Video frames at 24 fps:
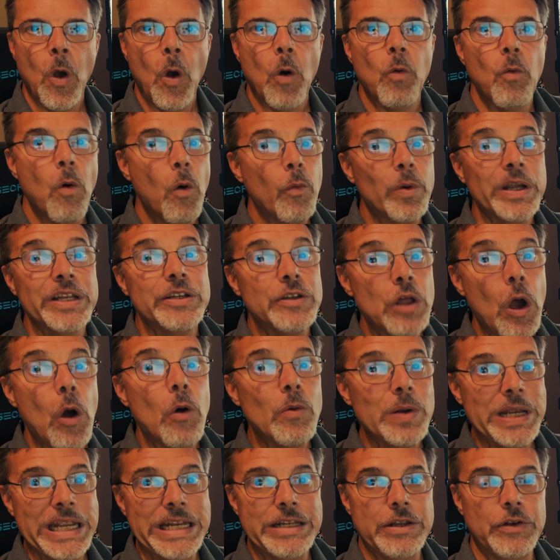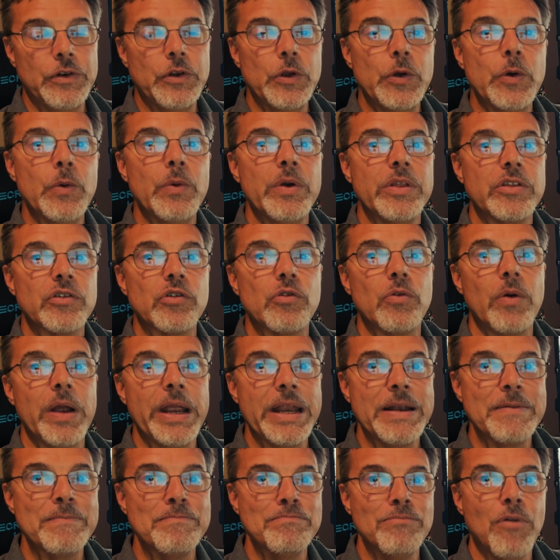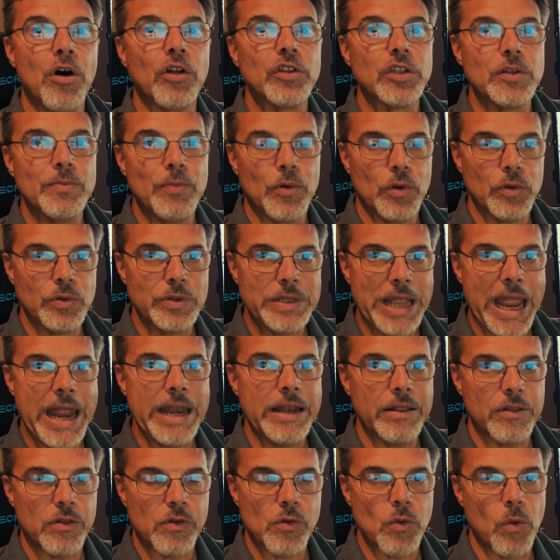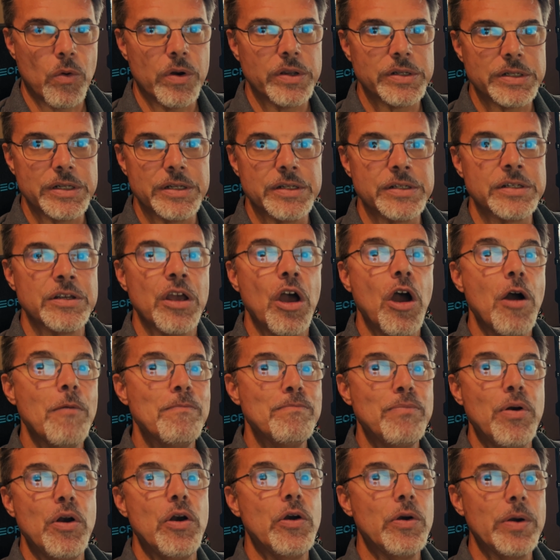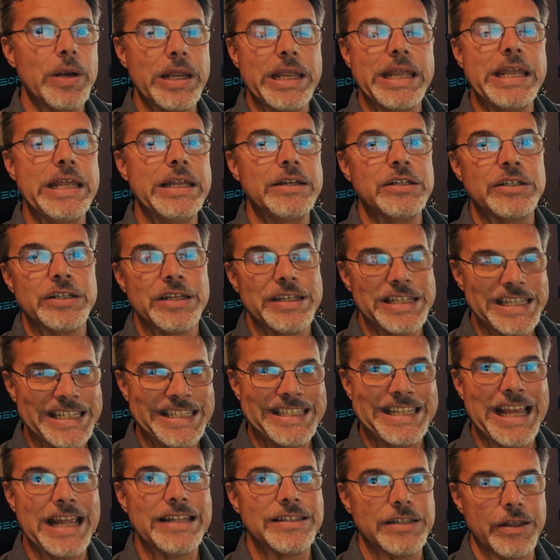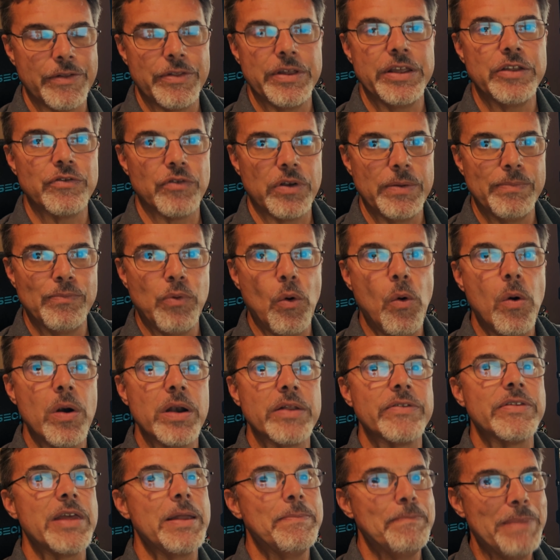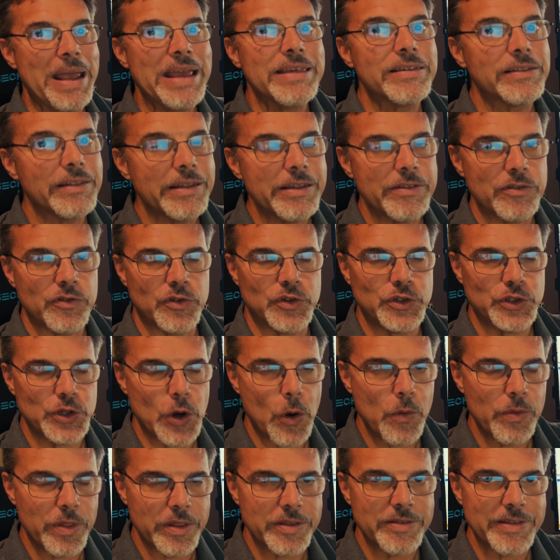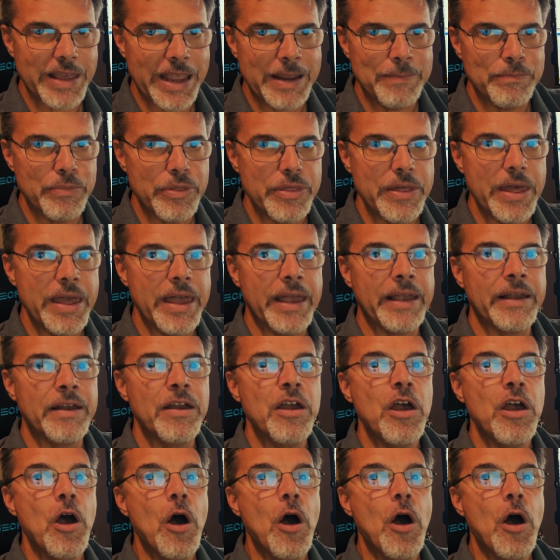What we don't need to do is create multiple data sources per each sets of these reports that basically show the same thing,